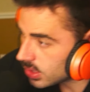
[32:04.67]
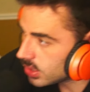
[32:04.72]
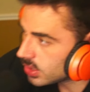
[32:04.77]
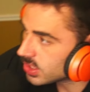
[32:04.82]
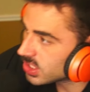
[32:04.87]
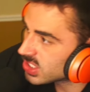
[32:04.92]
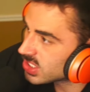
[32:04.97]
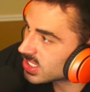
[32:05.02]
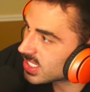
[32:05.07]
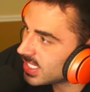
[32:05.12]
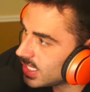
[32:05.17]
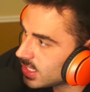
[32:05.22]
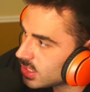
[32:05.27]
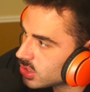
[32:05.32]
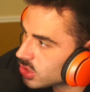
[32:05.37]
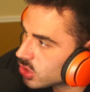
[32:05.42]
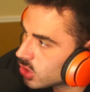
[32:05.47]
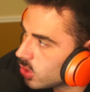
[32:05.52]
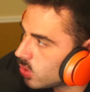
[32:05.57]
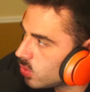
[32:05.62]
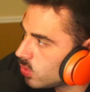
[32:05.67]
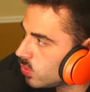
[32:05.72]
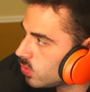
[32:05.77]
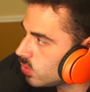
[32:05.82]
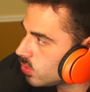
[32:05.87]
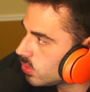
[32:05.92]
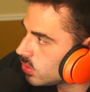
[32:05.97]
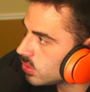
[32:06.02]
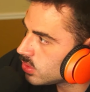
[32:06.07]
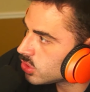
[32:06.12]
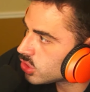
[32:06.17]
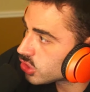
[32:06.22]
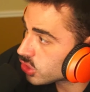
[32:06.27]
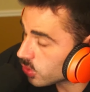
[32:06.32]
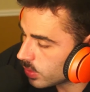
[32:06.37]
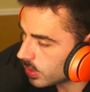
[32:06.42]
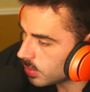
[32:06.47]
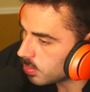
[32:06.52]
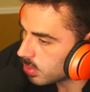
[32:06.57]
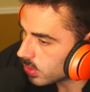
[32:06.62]
schizo
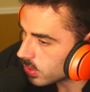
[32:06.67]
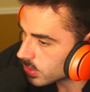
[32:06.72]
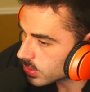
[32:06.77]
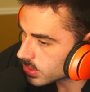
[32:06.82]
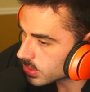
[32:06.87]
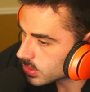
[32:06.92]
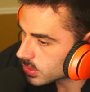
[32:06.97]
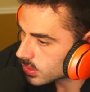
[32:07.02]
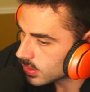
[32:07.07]
scribbles.